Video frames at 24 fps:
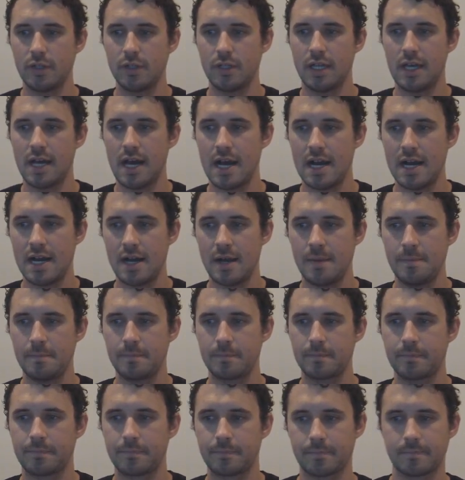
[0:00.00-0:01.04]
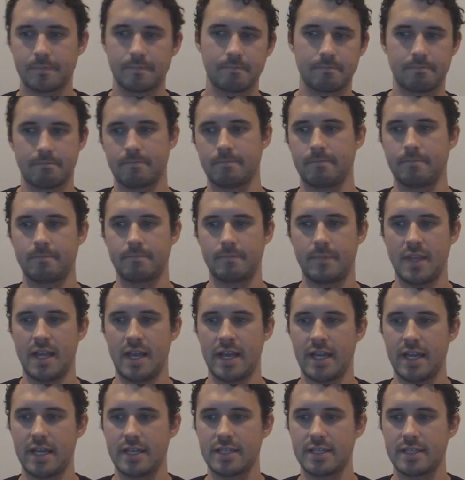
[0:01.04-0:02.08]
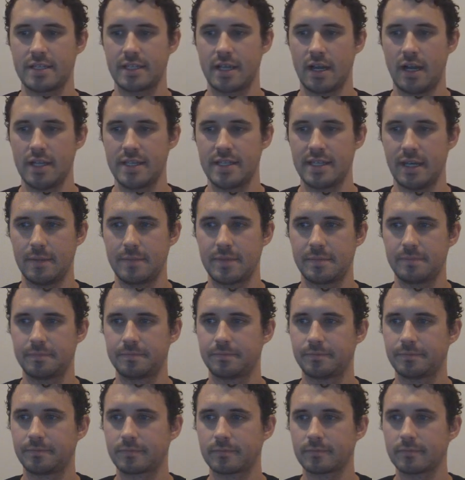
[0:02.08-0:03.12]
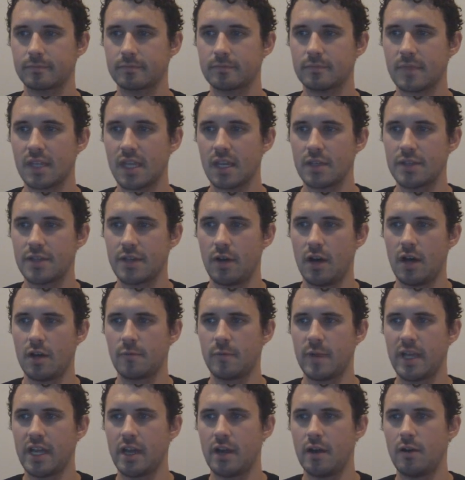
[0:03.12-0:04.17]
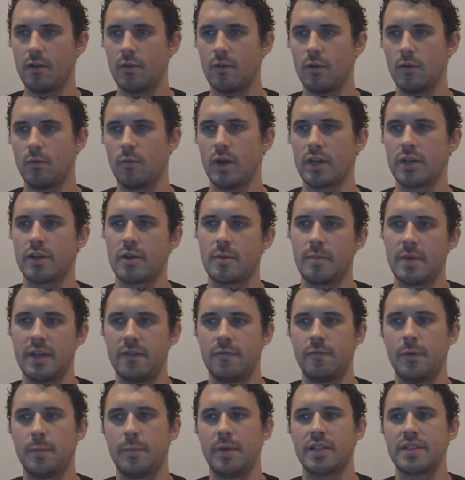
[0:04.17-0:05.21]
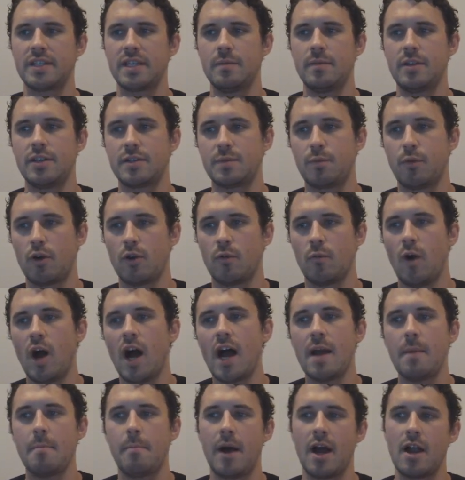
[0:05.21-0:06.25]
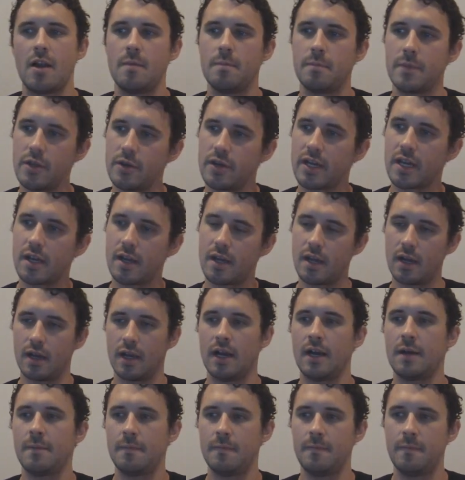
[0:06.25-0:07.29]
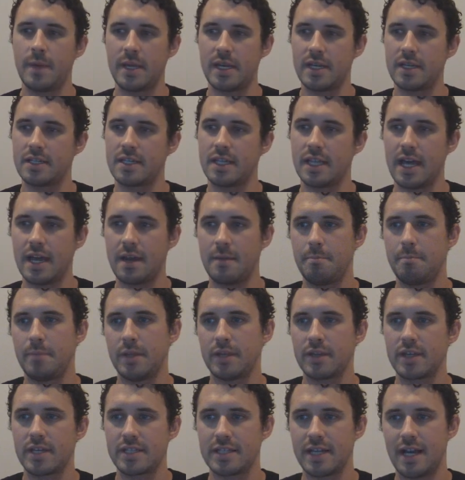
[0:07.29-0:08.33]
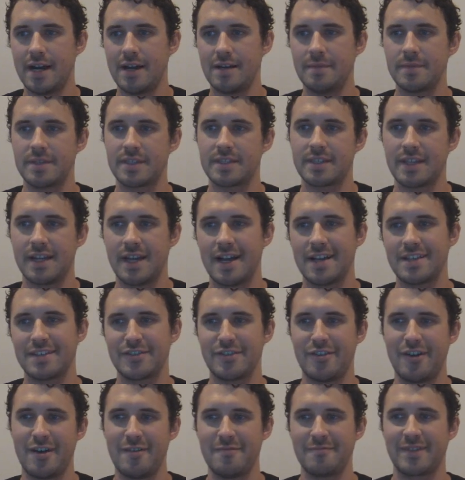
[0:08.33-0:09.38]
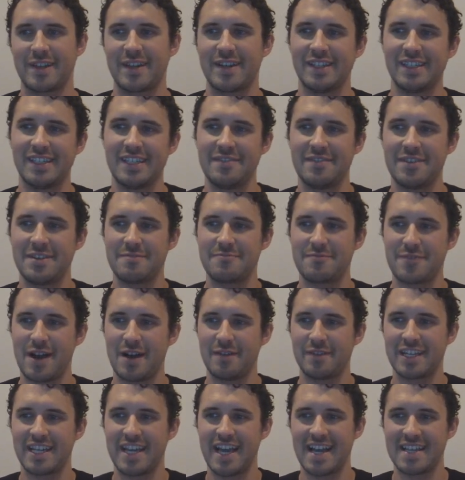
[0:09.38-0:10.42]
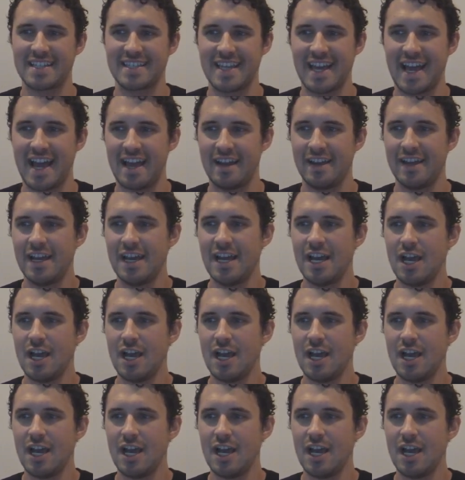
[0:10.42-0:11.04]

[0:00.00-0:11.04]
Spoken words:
I guess, concept. So on we go. What European football team do you support and why? Bayern Munich. I've been into that a billion times, so I'm going to leave it probably as that.